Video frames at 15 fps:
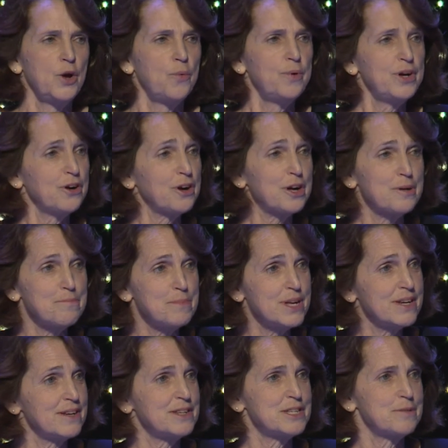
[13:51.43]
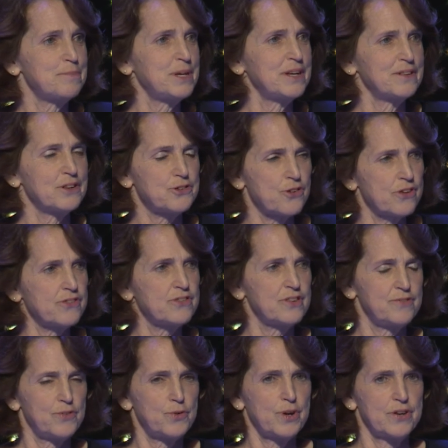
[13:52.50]
We are committed to being the
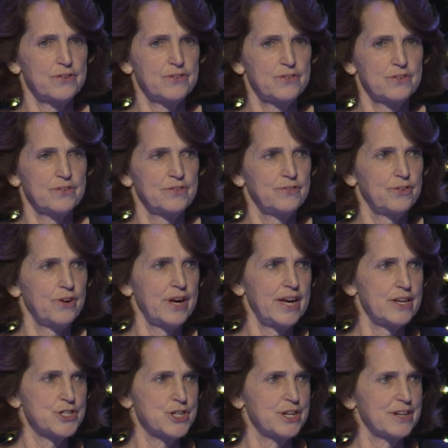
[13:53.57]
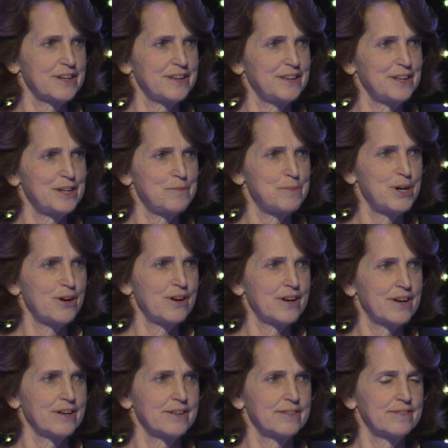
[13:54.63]
trusted voice for aging in
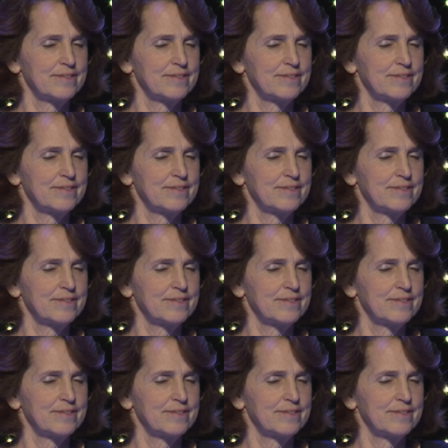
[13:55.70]
America.